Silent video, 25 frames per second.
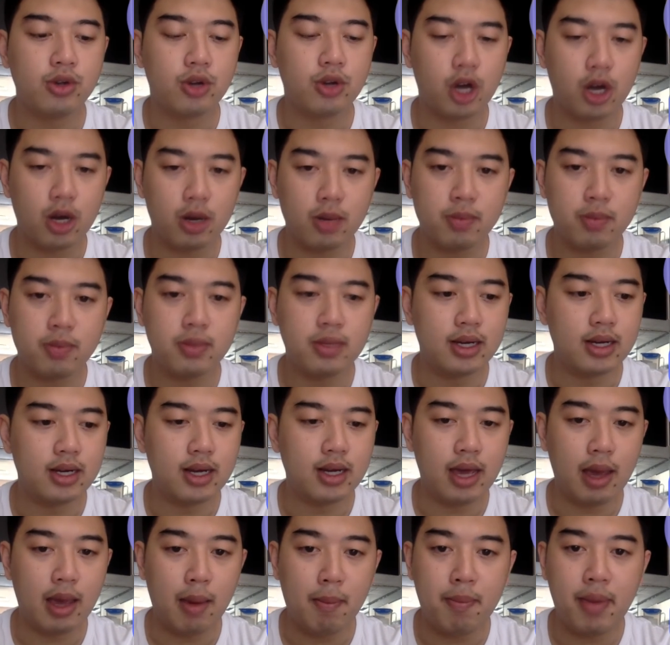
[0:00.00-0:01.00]
to curb
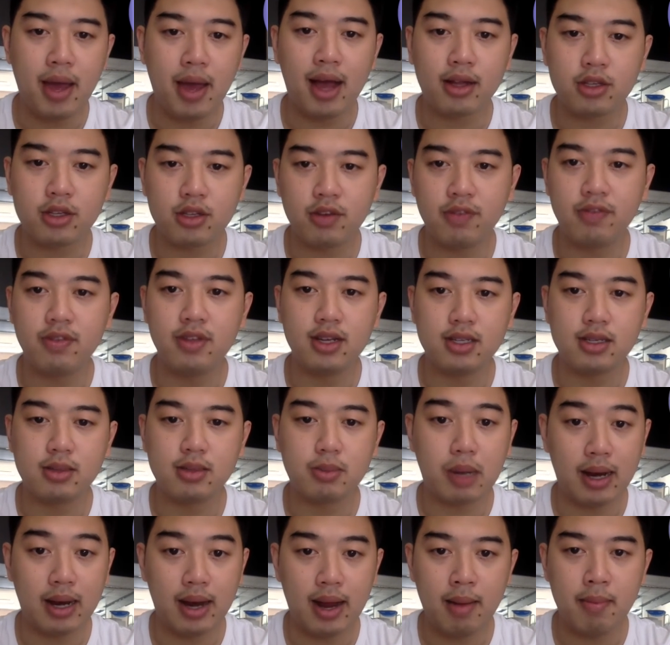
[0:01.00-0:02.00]
the impact of this
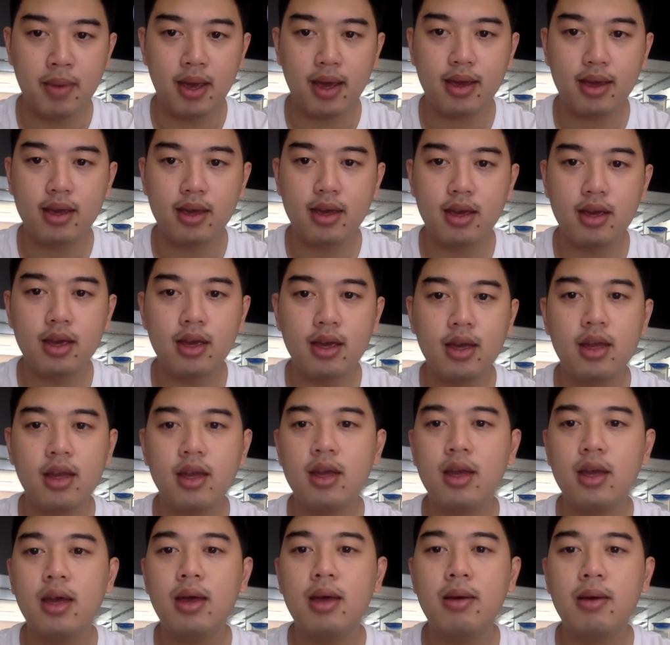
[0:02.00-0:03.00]
pandemic.
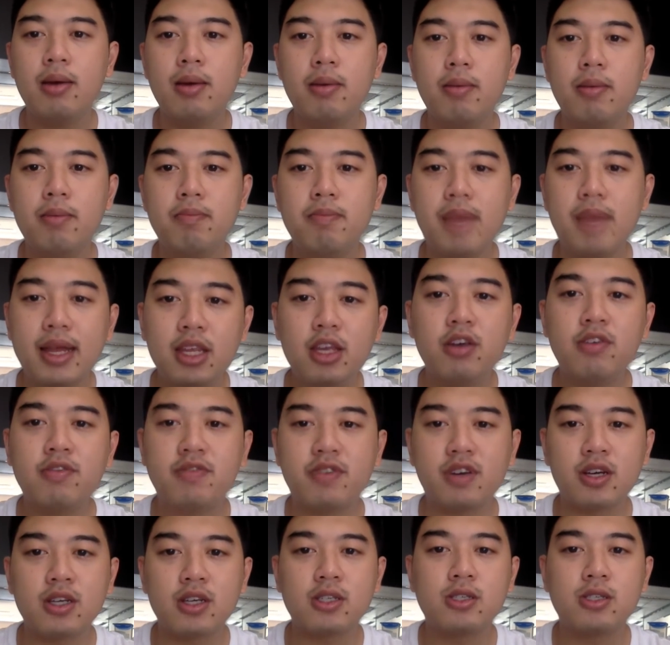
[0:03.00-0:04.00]
Many
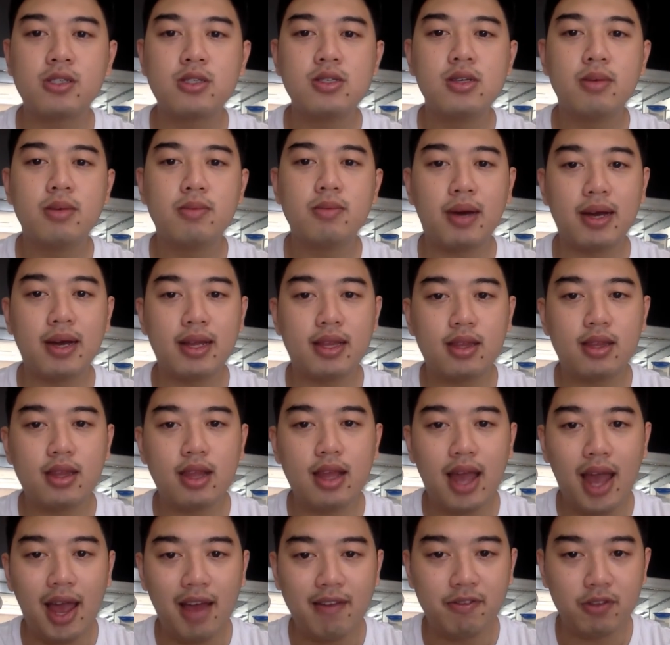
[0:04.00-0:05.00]
of us might
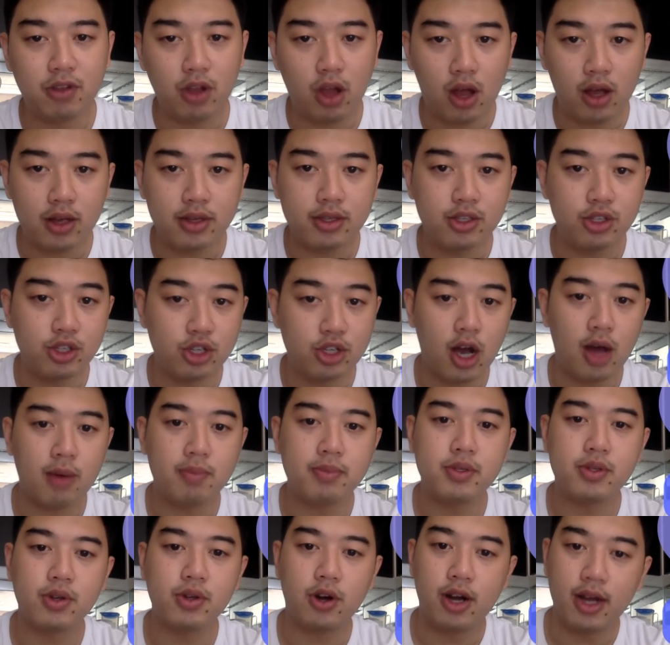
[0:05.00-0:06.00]
have lost
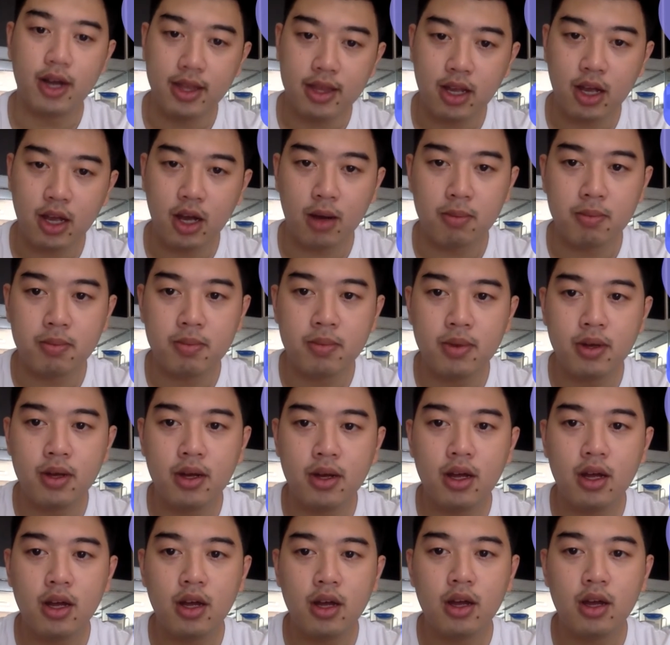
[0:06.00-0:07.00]
jobs or income.
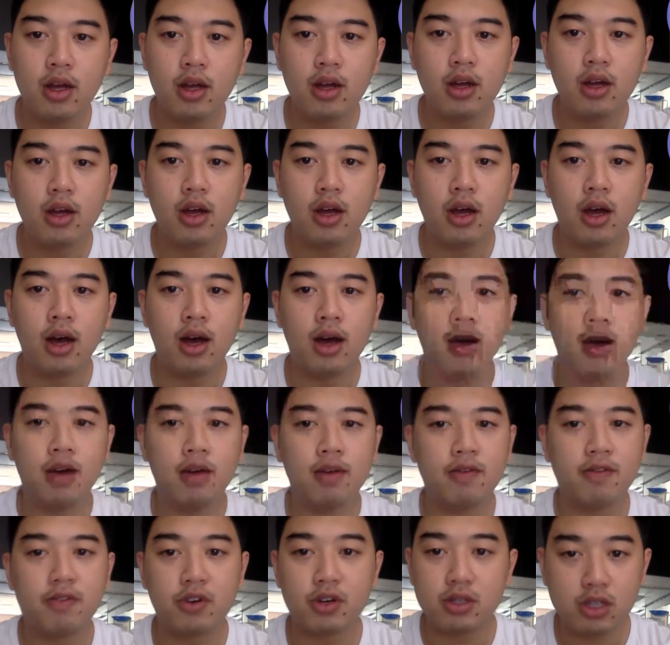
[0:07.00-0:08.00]

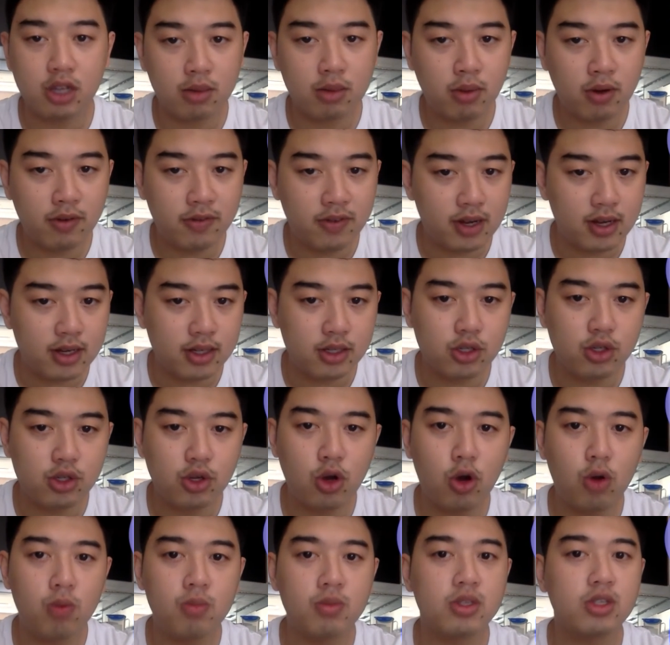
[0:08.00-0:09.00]
For some of us,
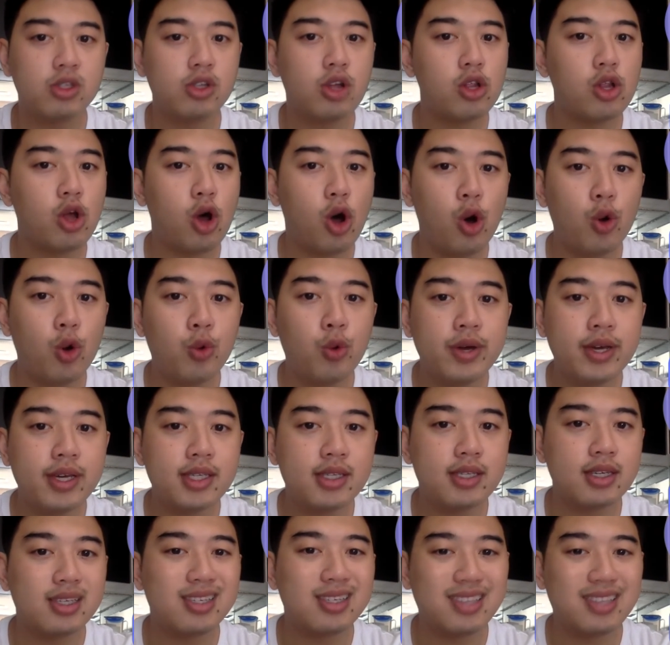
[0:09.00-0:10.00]
home is not
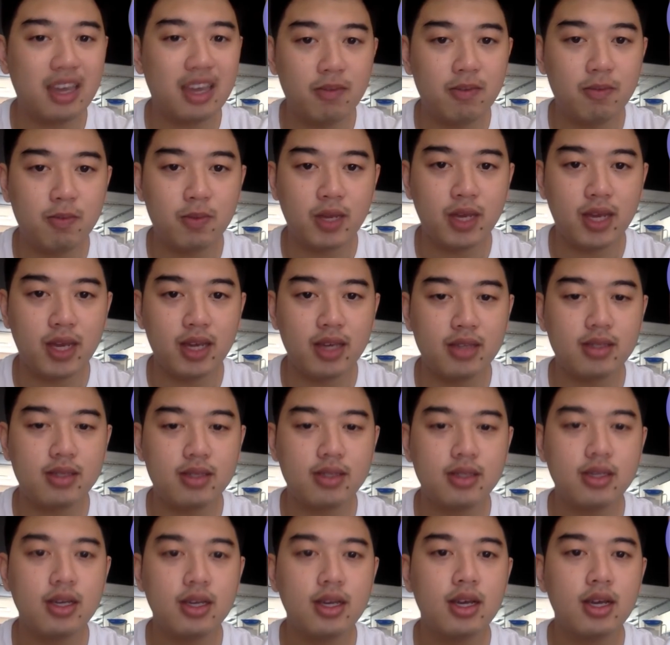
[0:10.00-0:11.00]
always a safe
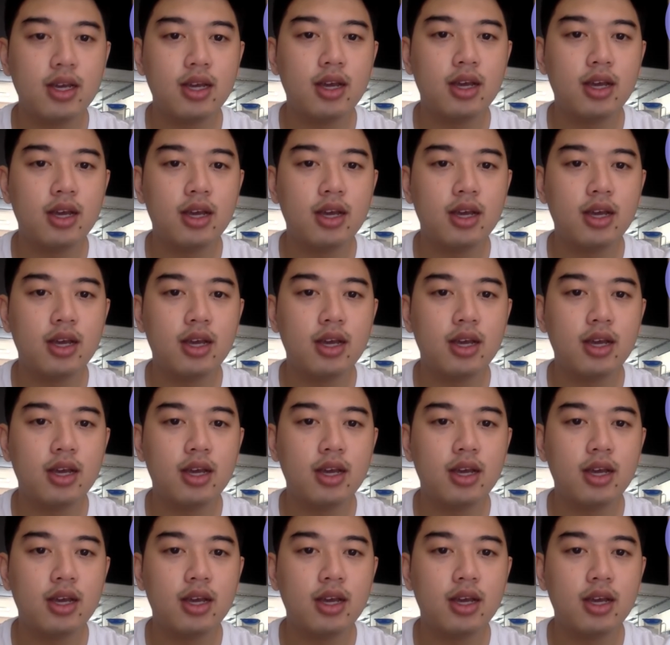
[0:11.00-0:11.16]
place